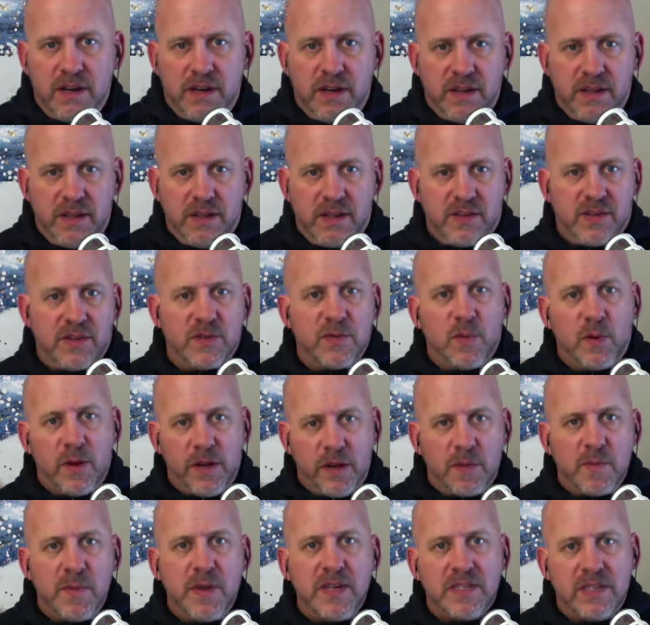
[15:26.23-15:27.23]

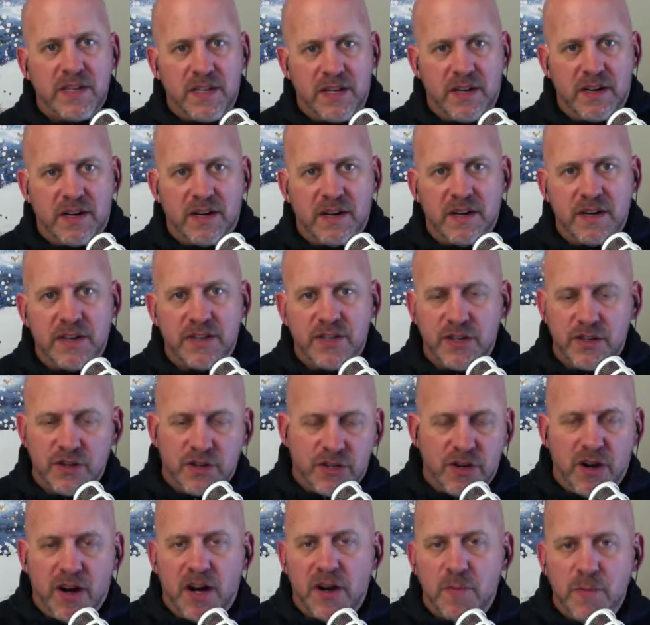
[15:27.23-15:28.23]
you're missing here, is you're
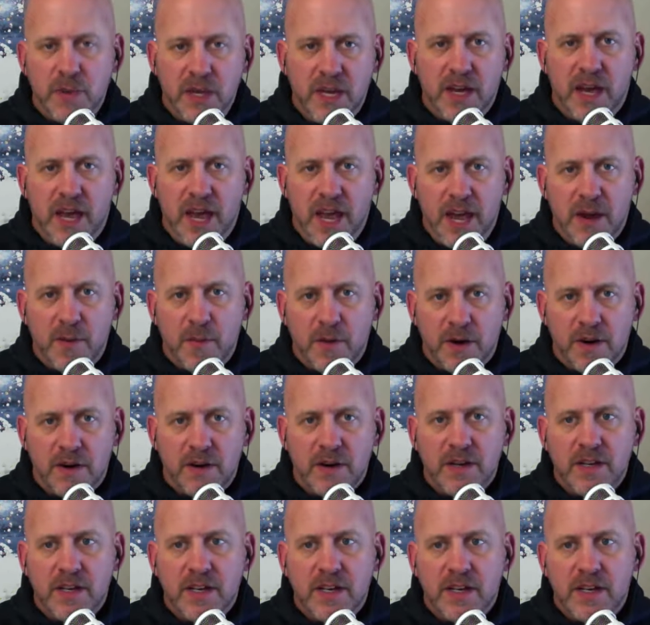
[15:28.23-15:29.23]
trying to be a
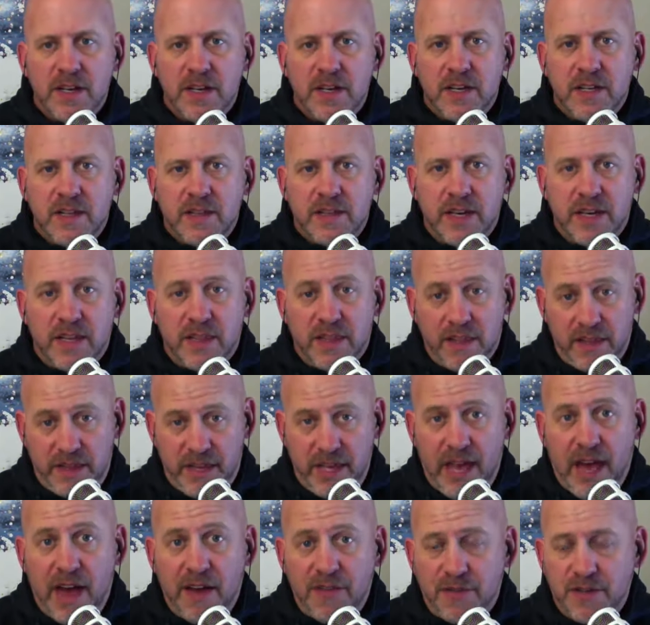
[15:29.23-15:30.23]
hammer, like
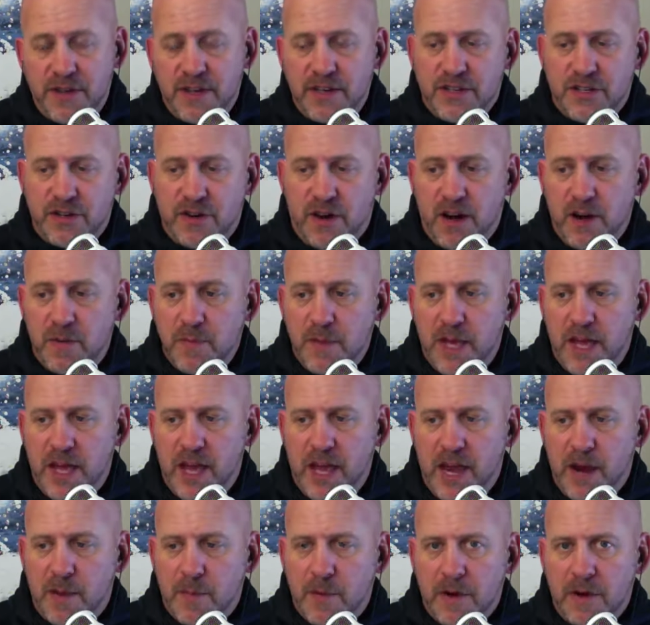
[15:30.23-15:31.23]
the athlete is trying to be a
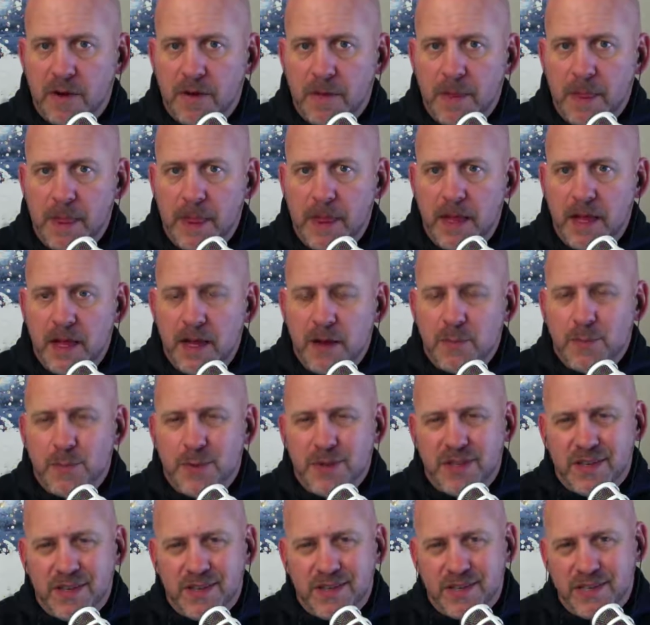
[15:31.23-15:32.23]
hammer,
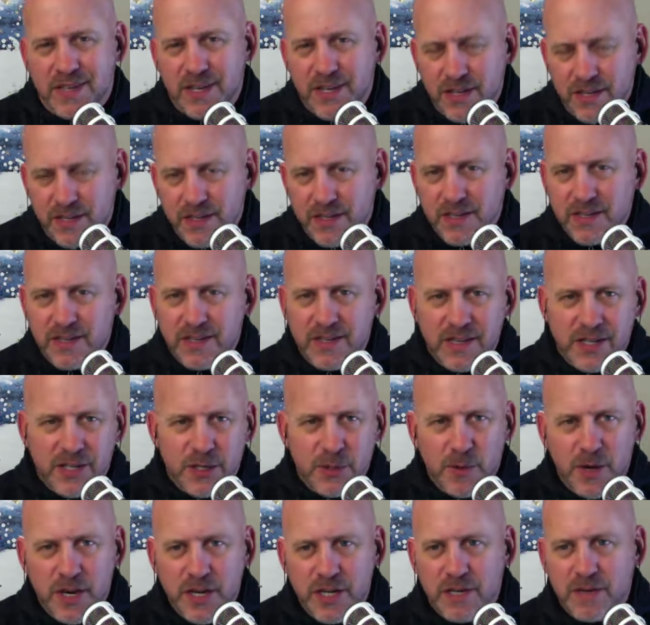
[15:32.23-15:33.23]
but the
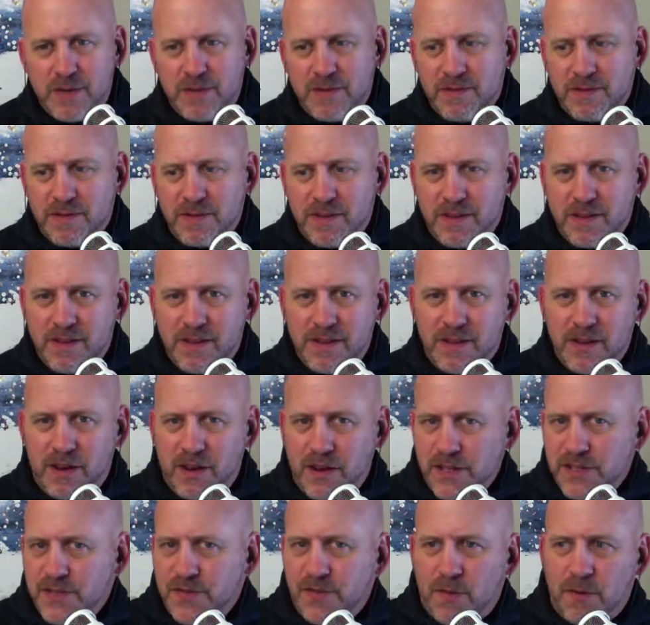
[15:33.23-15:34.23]
situation
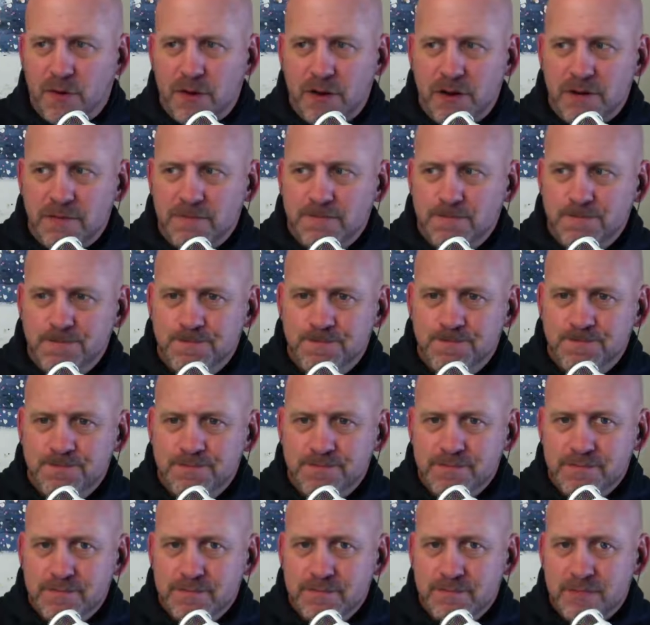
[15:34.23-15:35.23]
calls for
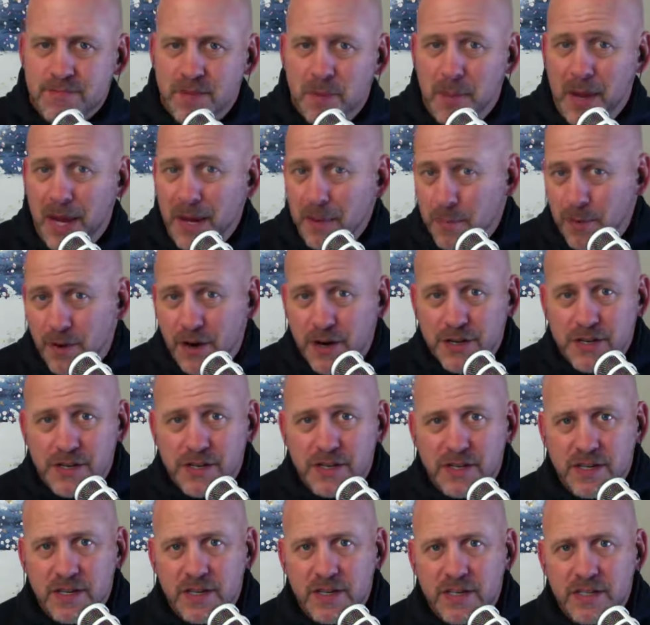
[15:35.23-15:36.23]
a
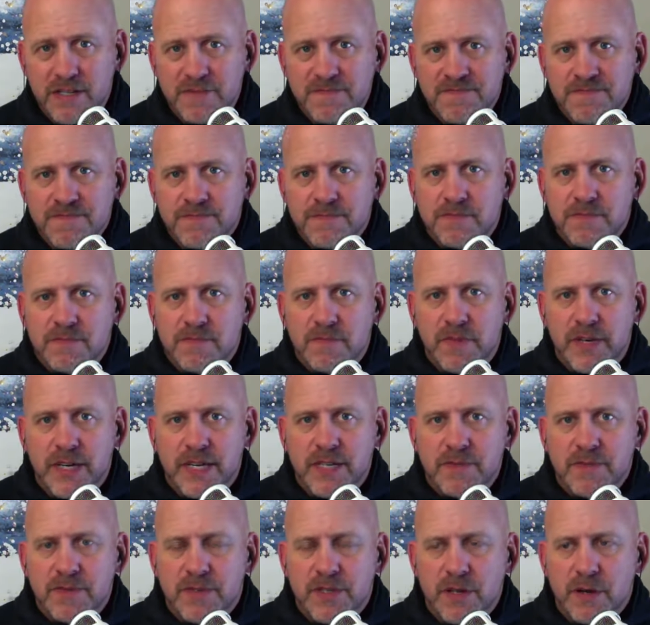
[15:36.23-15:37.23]
paintbrush,
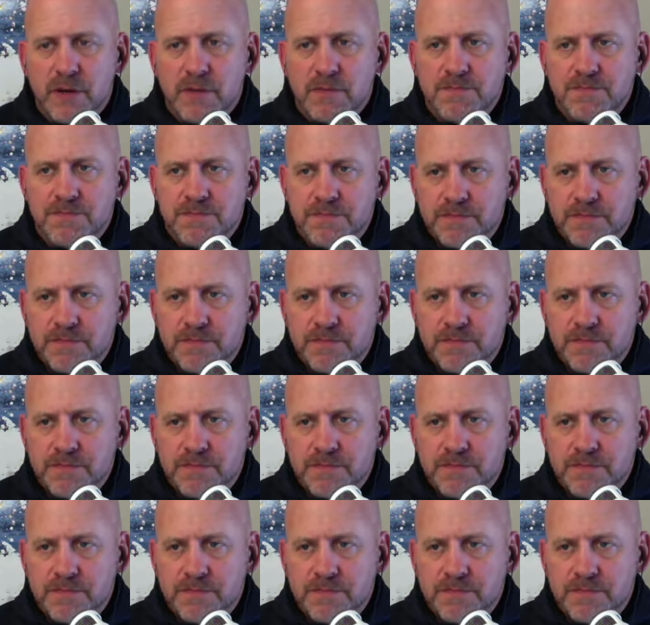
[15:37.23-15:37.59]
right? So